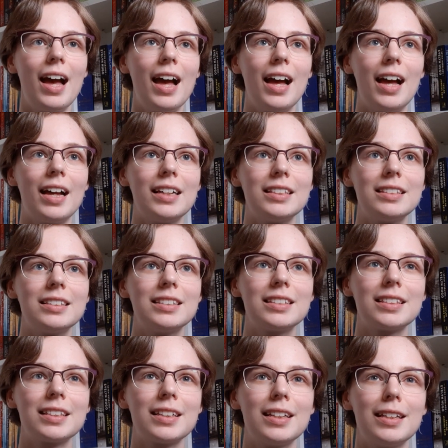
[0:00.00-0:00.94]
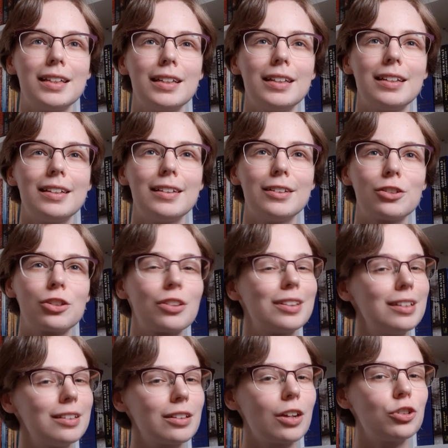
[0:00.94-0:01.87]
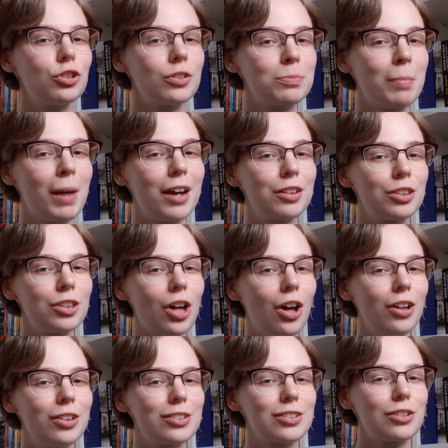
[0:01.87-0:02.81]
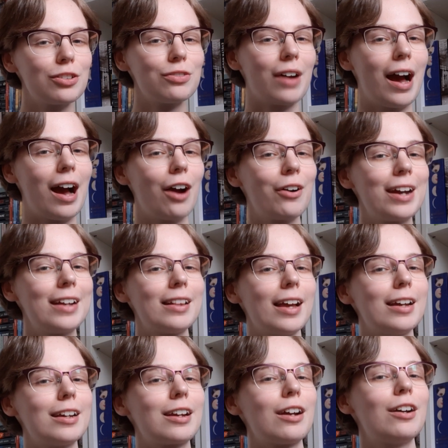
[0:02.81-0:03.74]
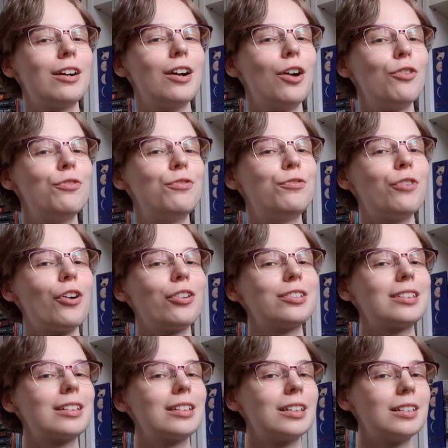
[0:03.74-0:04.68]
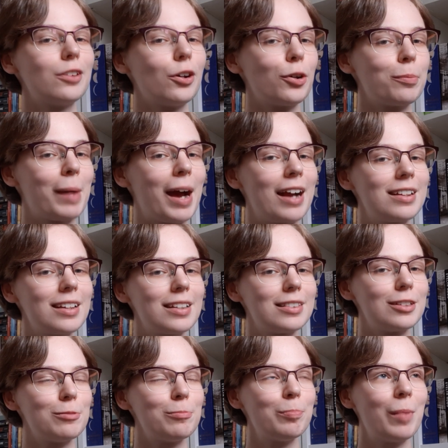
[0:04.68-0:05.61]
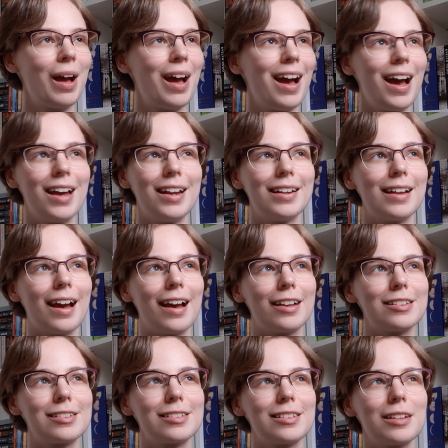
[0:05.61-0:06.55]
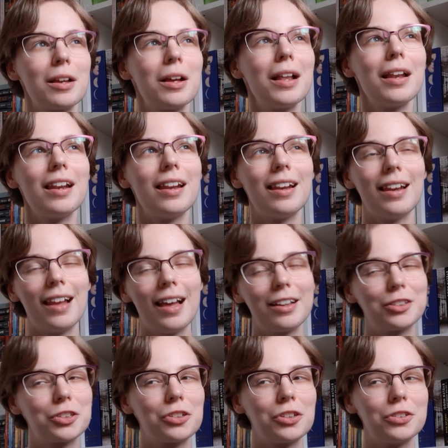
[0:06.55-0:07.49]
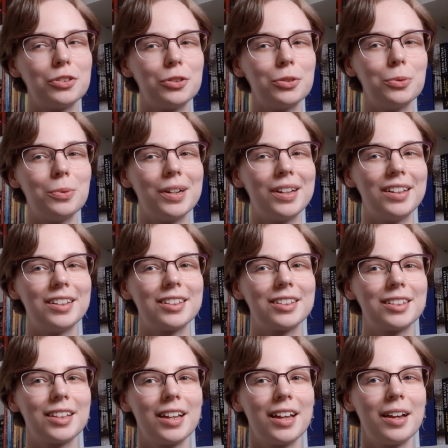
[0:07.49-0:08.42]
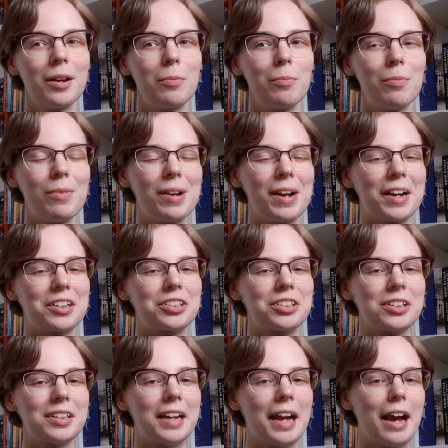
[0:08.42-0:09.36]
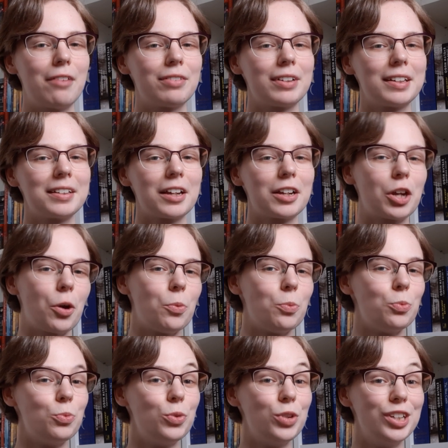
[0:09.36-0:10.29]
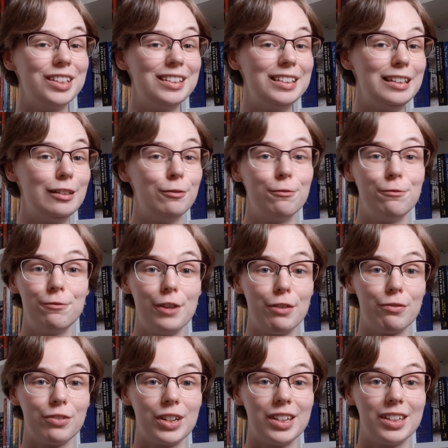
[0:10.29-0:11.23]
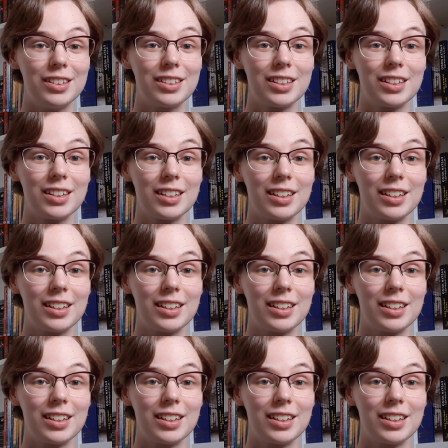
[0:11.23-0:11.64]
And so these are just my thoughts of how I fondly look back at them, and it has less to do with actually having a really vivid